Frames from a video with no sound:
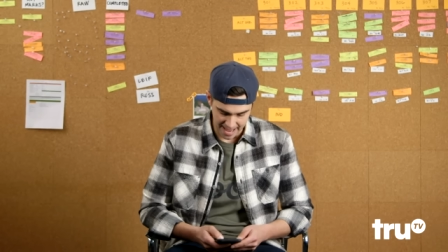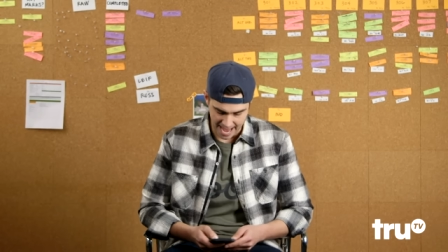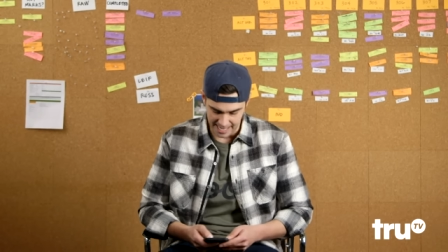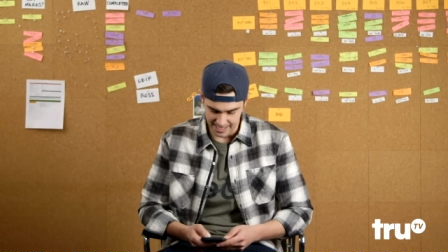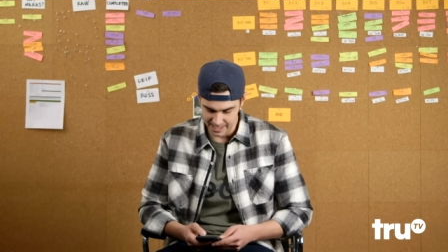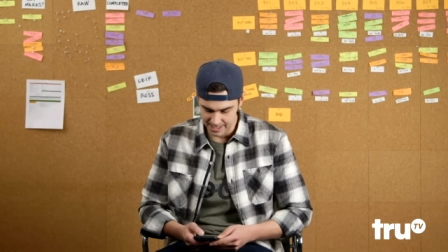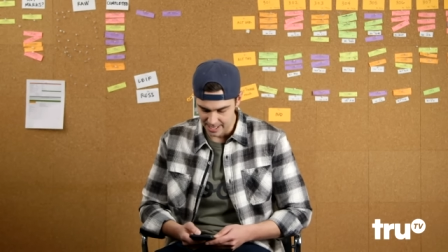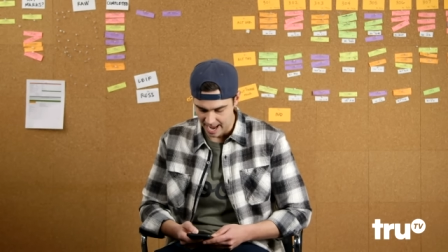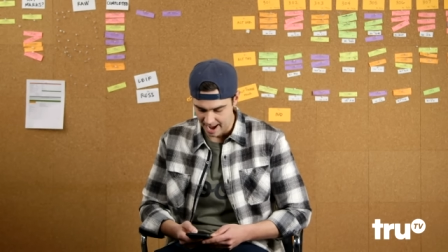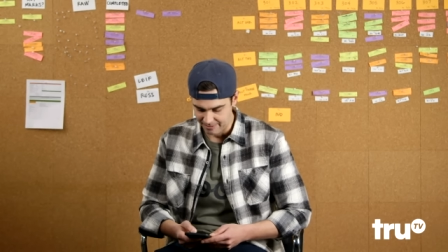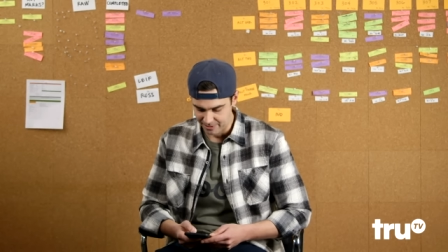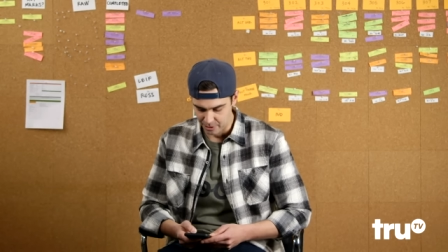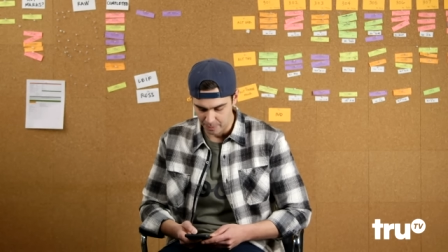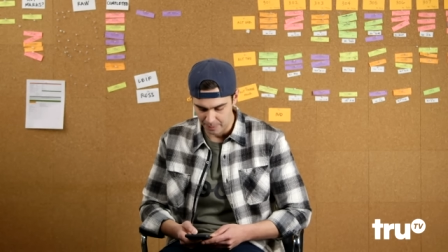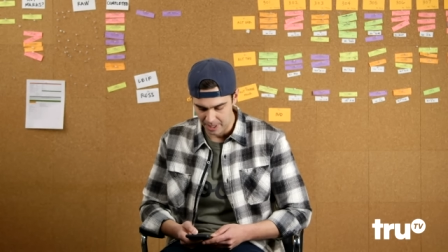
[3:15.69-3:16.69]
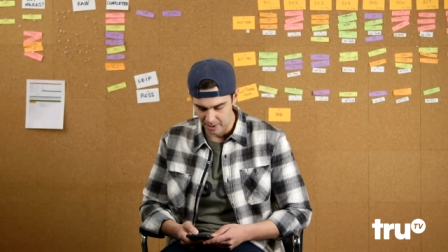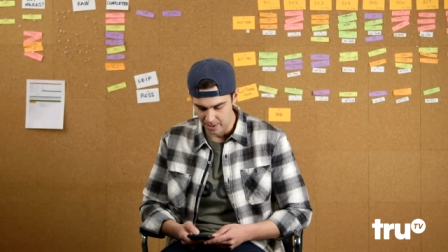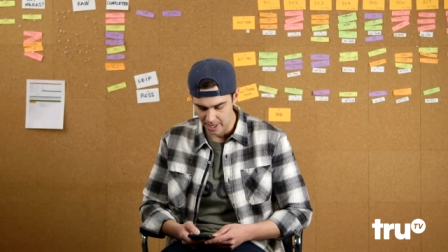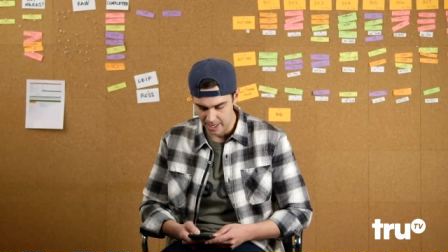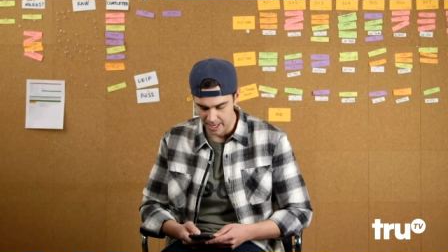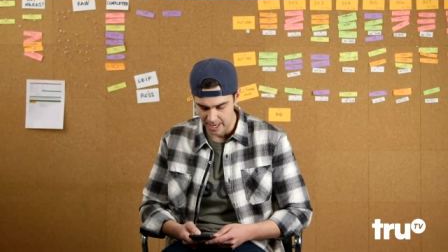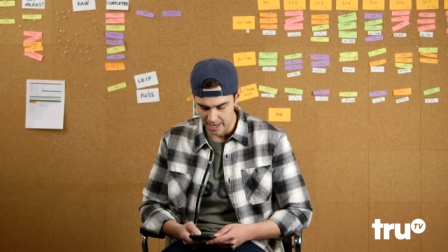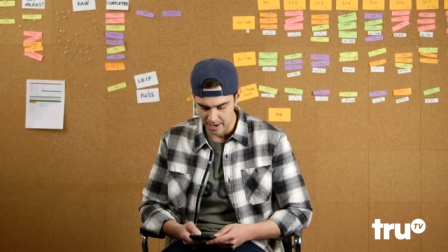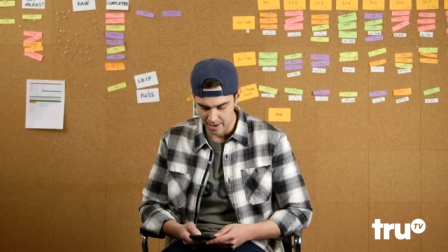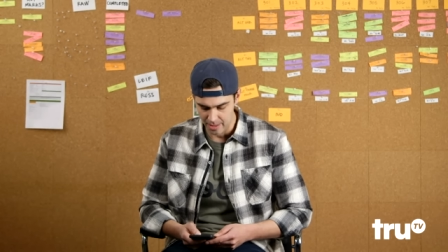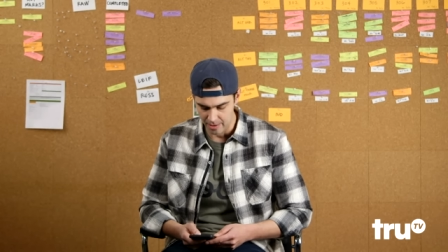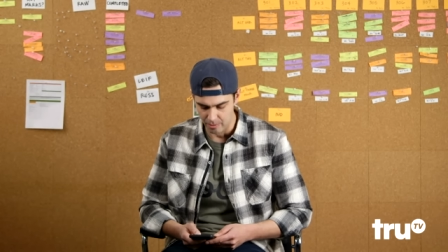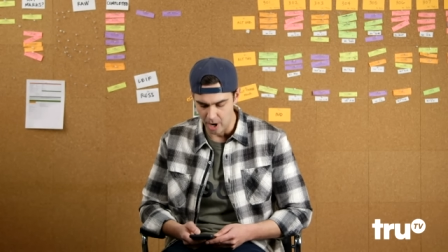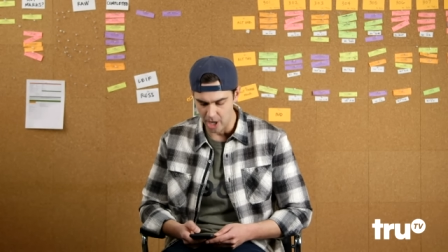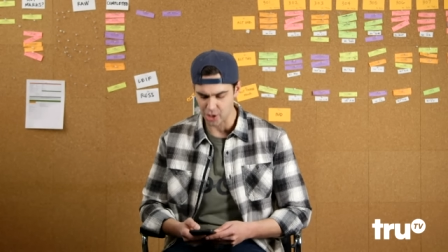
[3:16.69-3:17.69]
asks, after appearing in
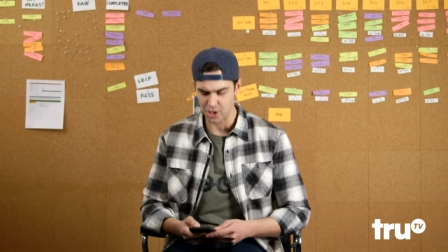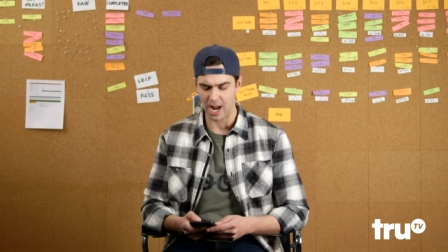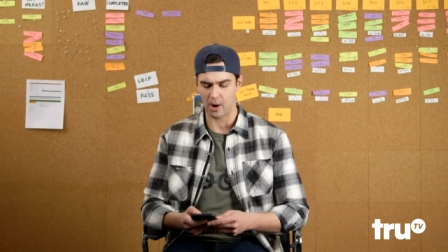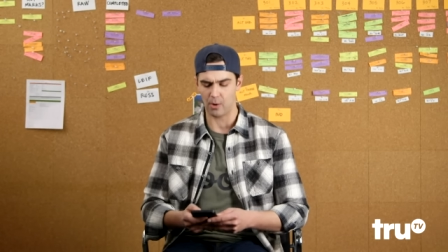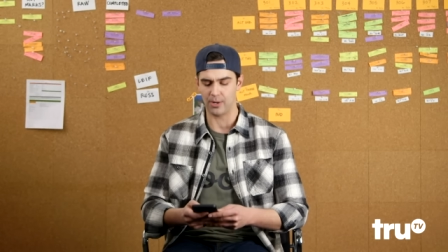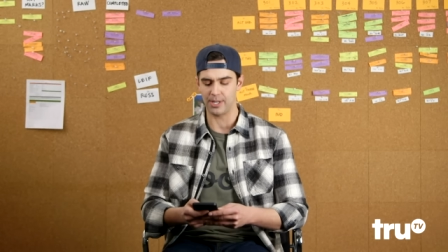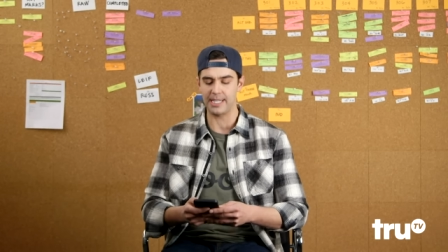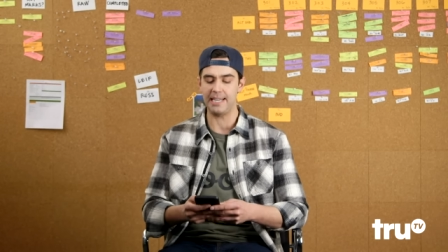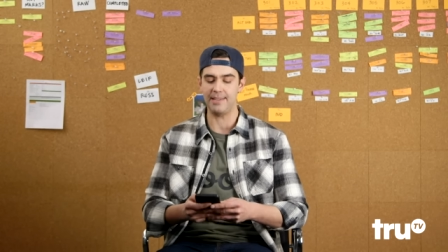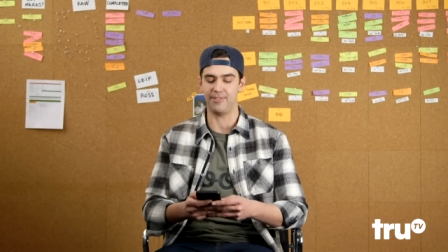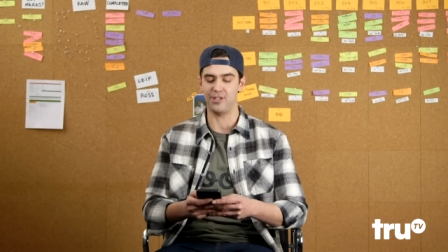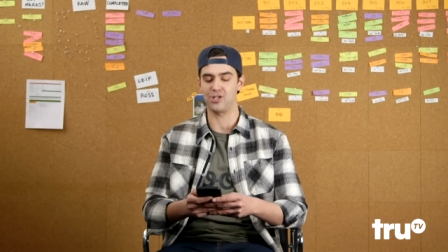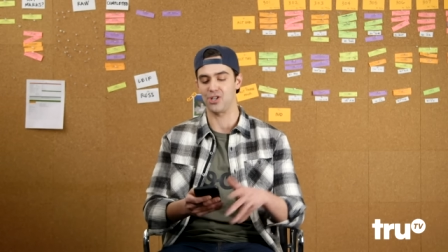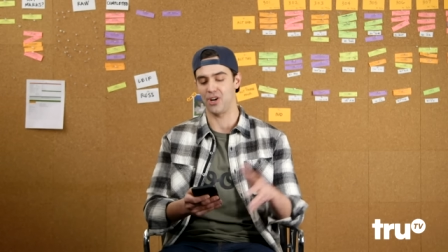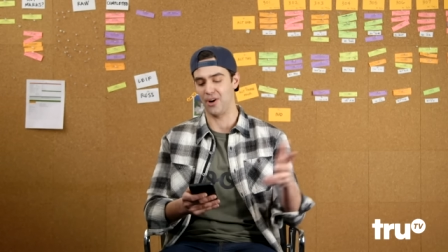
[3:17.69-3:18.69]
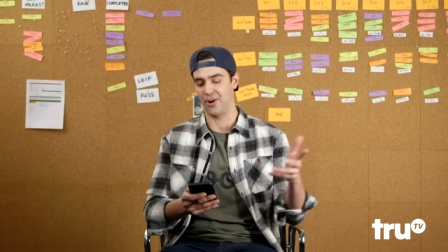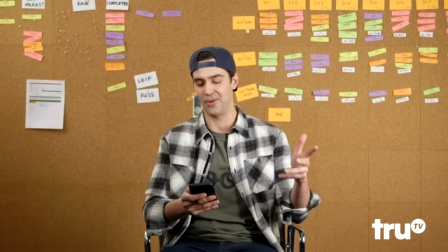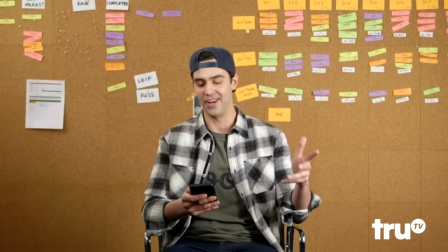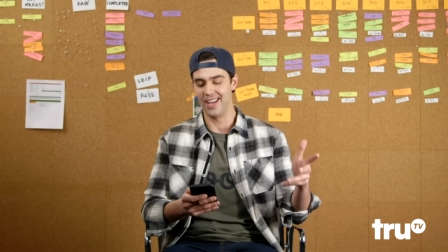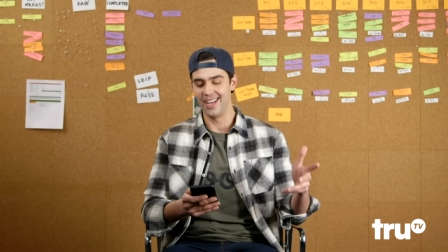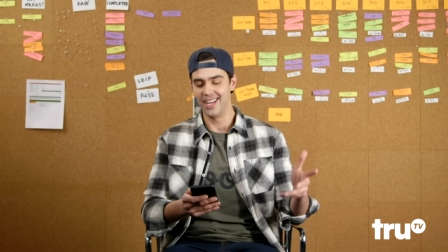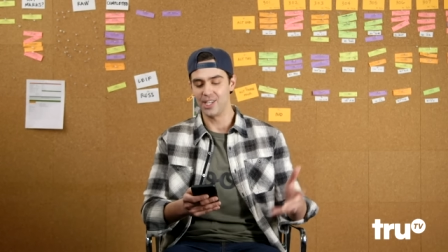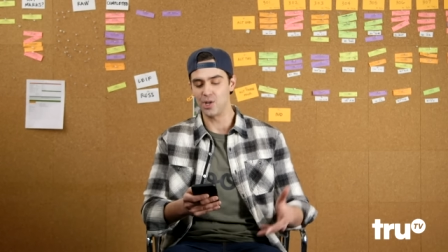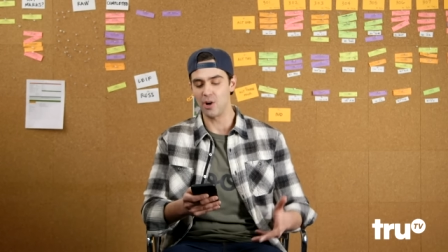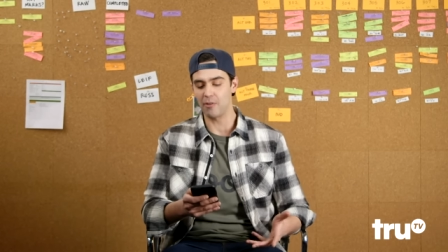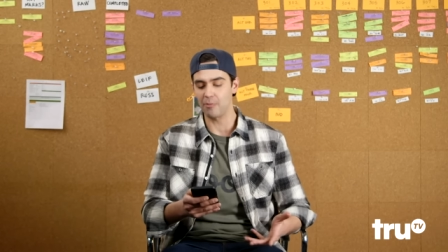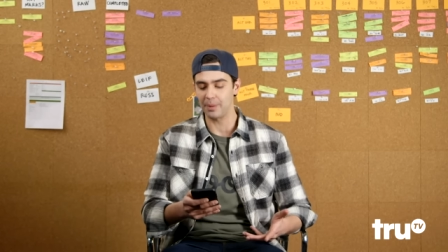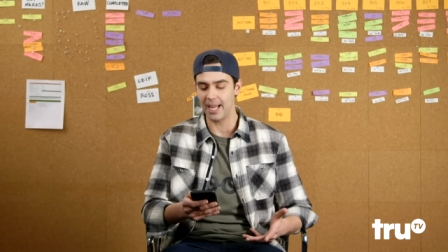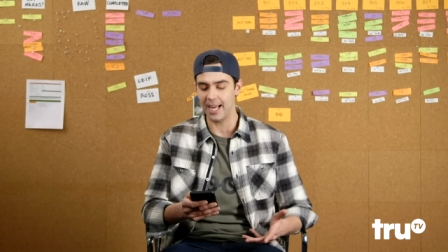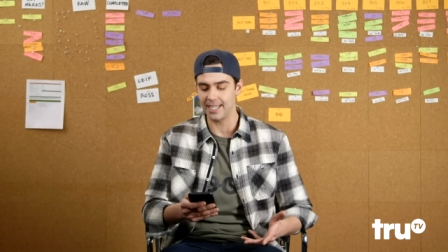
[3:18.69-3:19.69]
the Rush Hour TV show, do you
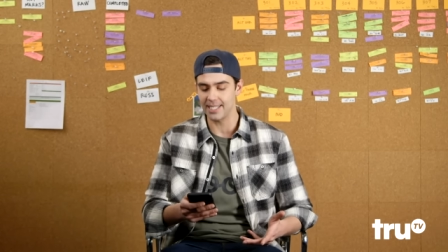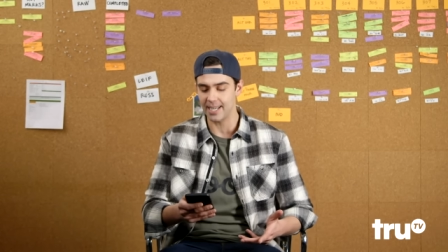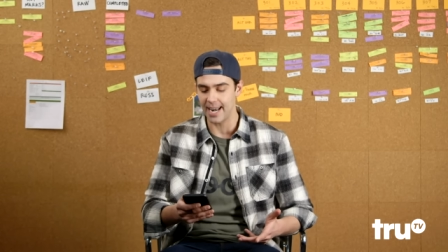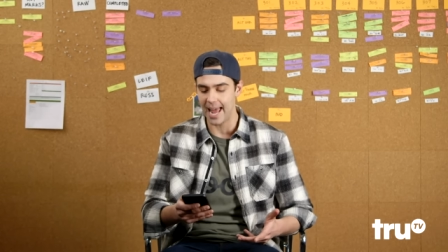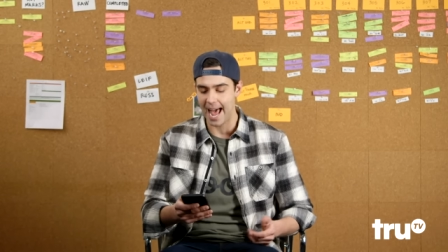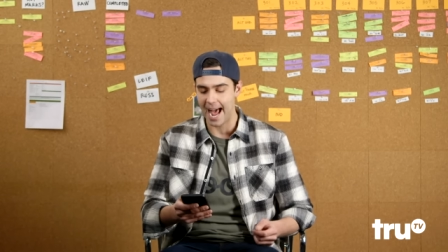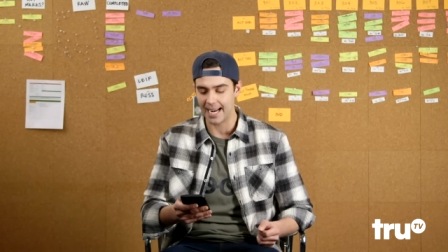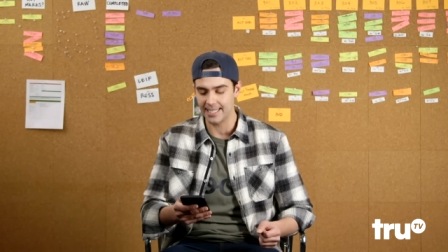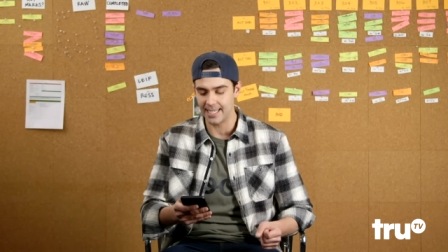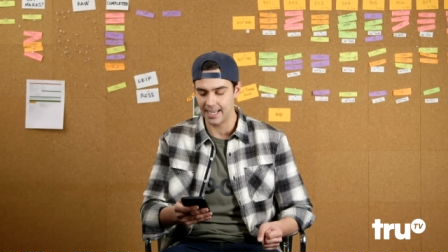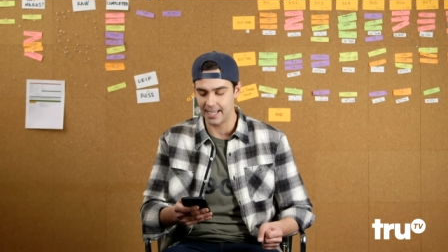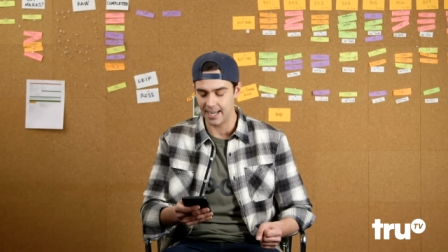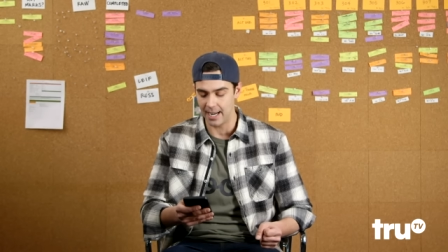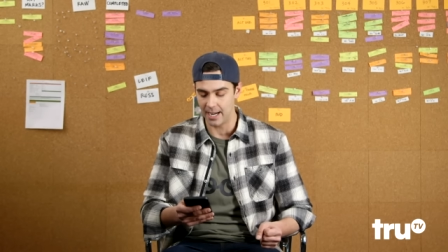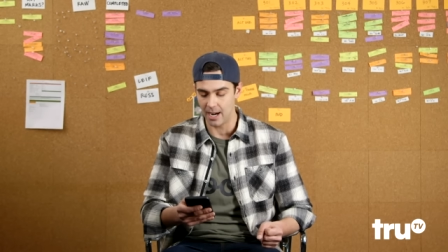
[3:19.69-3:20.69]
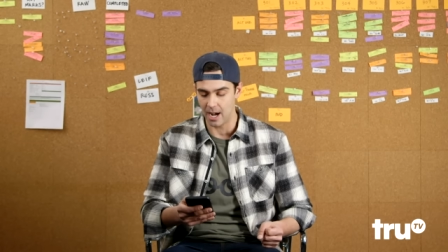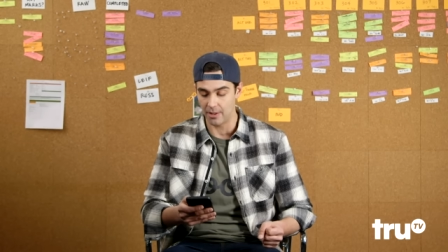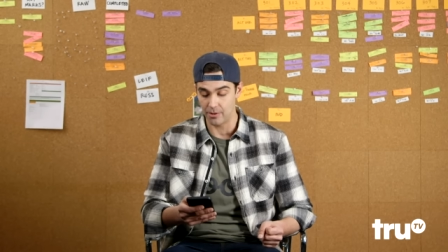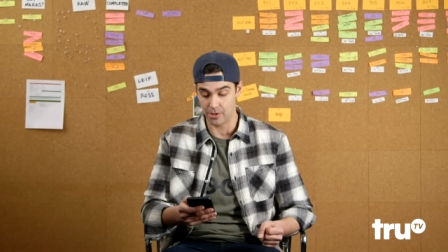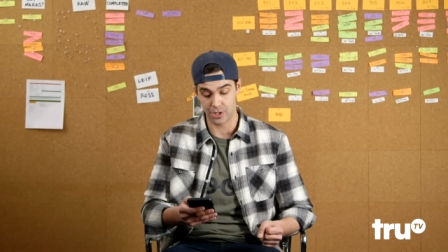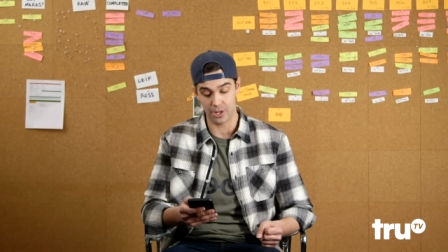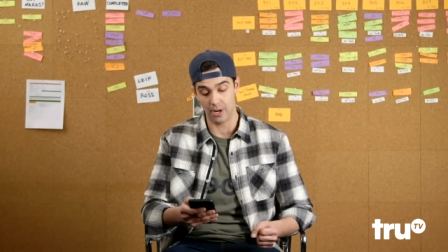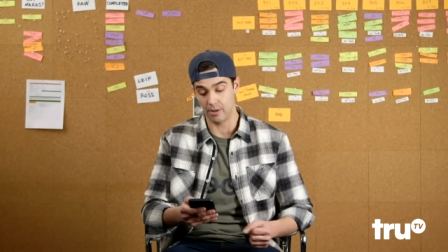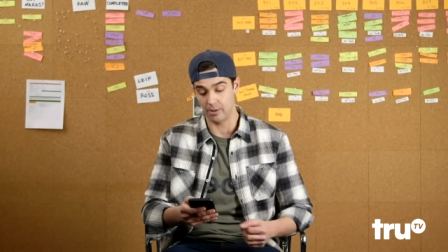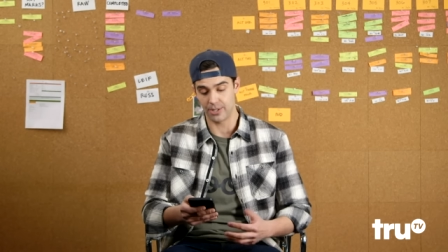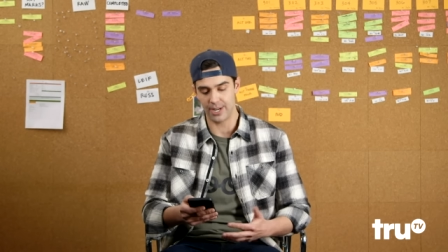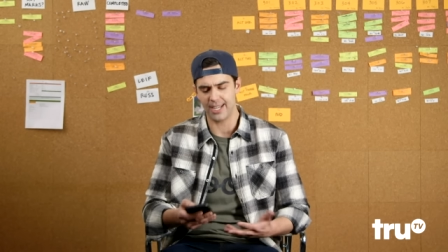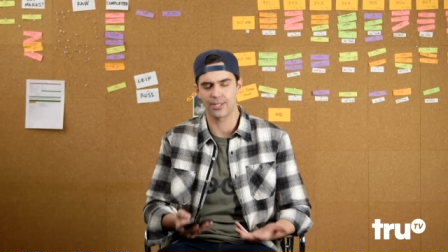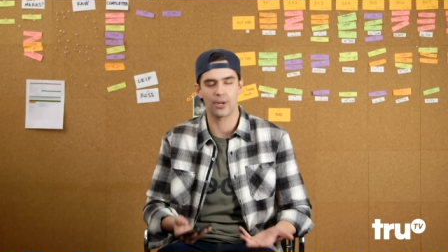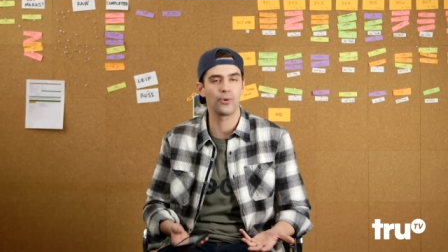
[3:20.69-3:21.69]
have plans on acting in other shows?
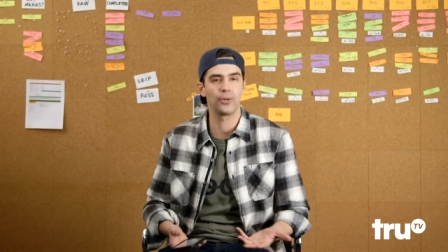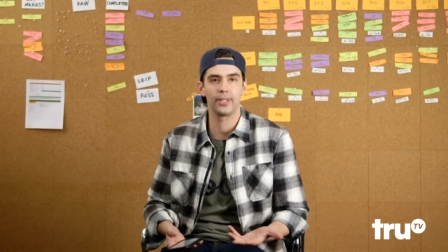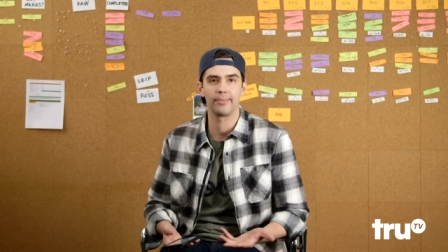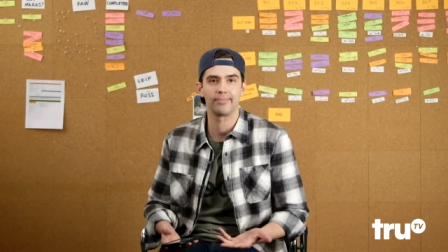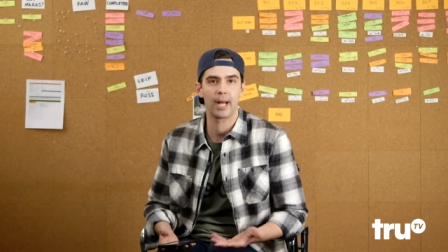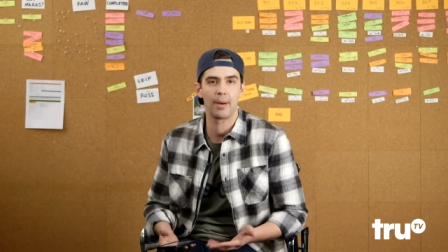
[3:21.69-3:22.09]
Yeah, totally.